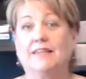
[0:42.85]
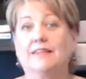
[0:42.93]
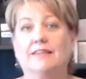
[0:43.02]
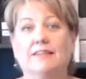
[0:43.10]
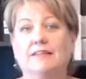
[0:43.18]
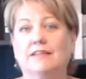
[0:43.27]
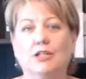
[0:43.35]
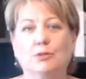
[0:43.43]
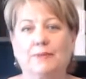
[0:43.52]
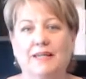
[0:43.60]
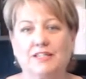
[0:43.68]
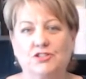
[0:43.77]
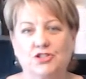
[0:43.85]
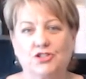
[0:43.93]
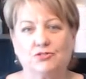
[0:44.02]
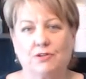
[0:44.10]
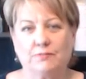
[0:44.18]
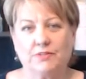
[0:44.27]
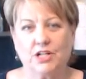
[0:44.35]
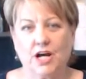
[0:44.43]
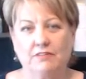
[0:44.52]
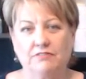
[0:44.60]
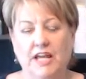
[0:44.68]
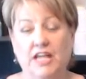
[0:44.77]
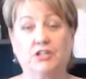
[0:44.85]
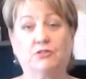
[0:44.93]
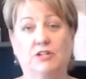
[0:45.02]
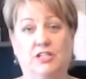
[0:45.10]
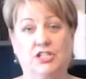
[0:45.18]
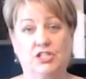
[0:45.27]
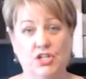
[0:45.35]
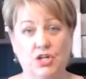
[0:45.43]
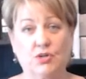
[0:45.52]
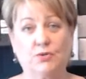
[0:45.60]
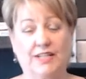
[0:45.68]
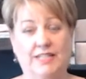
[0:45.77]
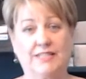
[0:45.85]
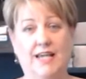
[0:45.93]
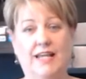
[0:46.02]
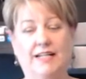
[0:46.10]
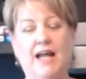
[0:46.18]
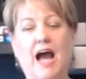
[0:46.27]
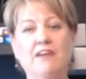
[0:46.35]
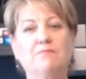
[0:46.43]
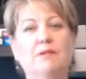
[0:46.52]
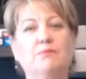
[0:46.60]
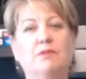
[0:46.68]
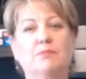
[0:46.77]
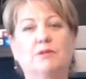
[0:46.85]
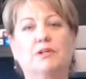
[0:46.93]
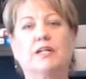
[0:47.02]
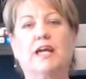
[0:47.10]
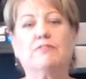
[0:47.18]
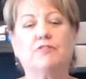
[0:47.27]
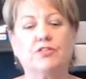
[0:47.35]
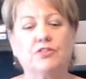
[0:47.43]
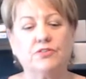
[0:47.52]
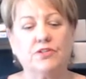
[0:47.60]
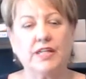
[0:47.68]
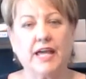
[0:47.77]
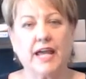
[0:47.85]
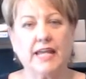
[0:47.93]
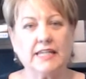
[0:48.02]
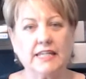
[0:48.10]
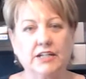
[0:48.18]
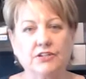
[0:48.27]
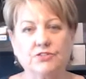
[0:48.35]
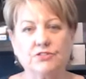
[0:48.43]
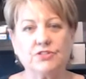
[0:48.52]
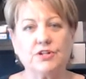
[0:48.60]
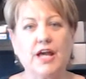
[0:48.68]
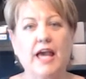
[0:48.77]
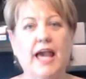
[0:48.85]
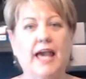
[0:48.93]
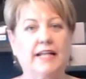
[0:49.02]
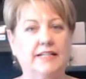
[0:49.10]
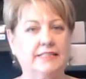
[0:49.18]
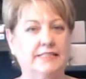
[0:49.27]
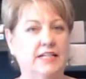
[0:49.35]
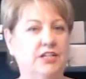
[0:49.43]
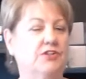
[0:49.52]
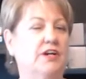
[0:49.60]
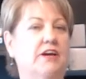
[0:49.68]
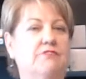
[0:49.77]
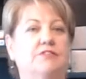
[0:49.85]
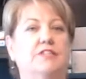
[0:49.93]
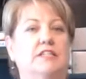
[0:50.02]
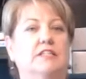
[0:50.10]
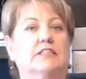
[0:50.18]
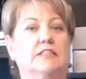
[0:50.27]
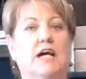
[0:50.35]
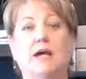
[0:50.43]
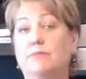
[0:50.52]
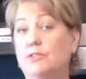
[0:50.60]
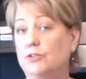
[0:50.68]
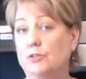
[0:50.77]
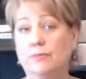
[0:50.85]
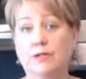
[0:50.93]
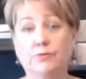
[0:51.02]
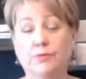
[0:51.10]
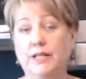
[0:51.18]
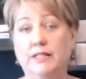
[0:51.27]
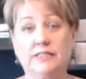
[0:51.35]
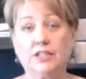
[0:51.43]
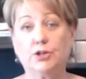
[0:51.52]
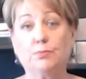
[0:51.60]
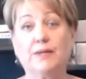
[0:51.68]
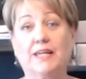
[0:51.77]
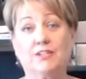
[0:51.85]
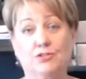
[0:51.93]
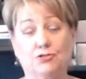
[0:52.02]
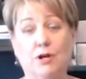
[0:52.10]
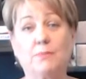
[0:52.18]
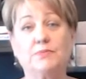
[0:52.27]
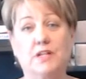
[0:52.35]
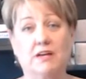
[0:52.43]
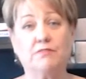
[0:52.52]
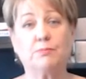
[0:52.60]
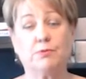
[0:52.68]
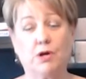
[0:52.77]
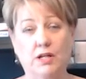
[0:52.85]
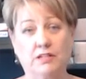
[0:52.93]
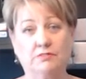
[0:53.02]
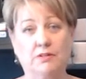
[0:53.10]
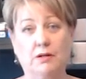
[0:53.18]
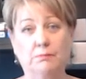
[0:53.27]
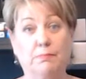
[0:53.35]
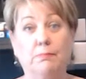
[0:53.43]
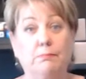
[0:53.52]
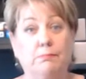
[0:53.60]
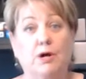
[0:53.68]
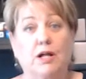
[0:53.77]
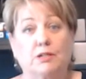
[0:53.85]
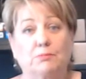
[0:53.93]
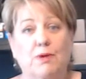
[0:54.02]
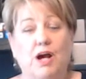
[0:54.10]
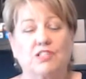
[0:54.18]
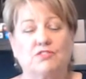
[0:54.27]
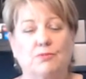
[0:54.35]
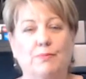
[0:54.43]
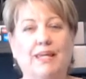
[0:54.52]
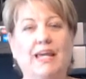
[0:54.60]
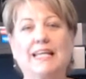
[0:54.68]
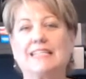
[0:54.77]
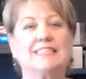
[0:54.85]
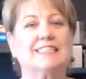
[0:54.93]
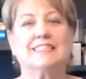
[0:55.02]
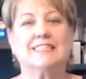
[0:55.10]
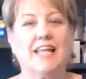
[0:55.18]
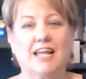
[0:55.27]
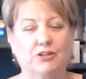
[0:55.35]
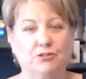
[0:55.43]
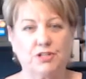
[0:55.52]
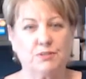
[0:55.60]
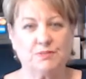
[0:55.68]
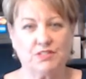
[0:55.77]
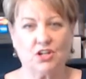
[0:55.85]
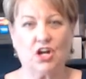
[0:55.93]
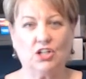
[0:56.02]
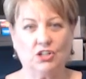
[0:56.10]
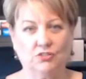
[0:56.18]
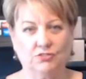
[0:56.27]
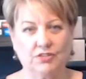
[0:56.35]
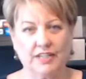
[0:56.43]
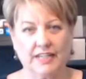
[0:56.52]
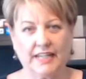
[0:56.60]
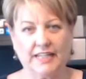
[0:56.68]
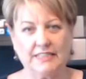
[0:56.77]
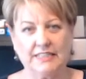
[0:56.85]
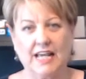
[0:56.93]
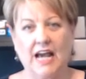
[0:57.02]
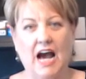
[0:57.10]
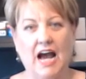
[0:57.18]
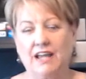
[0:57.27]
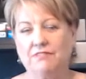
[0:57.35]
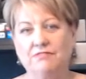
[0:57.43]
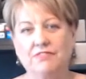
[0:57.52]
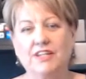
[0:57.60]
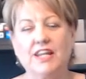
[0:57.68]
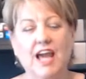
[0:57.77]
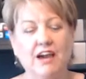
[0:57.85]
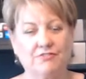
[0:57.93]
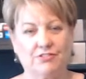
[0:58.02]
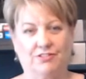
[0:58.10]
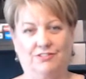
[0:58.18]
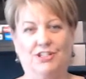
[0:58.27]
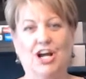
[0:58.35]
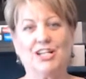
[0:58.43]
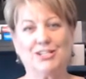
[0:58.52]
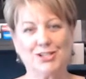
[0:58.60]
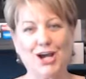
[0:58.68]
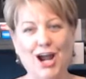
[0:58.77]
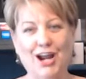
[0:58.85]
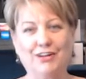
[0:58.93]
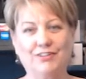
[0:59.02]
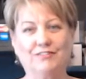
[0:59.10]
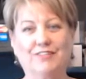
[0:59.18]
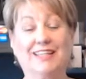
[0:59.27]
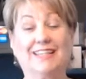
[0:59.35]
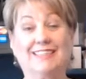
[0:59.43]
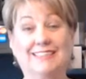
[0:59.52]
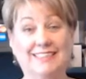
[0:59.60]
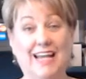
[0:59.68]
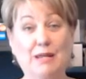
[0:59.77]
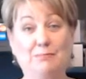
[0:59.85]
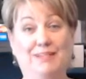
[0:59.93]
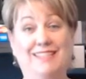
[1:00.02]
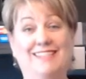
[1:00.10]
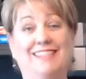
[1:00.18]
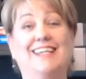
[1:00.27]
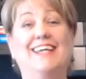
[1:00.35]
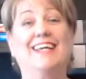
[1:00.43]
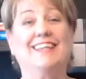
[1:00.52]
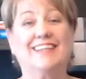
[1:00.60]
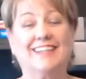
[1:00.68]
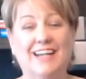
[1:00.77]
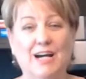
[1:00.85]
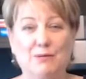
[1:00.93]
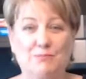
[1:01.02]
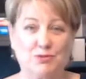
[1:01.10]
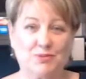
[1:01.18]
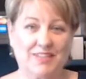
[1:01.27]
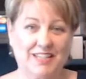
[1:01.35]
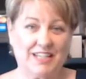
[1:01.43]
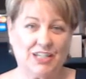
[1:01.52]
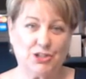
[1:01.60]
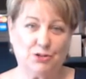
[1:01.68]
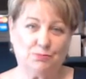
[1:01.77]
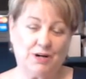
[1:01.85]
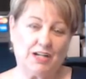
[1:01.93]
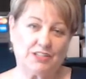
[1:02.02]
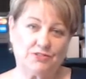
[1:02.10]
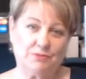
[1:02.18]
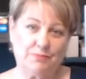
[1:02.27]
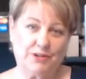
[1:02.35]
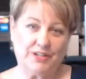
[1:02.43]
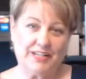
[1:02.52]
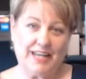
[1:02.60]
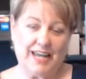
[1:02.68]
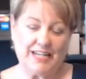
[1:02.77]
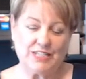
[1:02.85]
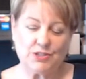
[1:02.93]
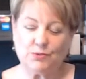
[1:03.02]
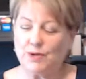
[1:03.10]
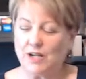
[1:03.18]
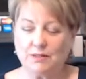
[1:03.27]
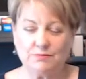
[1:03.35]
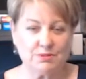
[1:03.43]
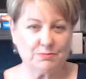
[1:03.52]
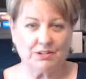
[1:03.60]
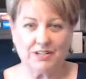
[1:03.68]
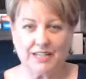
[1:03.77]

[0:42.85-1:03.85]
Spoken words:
UPS just dropped it off, and you are so excited. I've been with Mary Kay for 38 years, and I'll tell you, every single time the doorbell rings and UPS drops off a product box for me, it's just like Christmas all over again. I have never gotten tired of the excitement that comes with getting a new box from Mary Kay. So welcome to Mary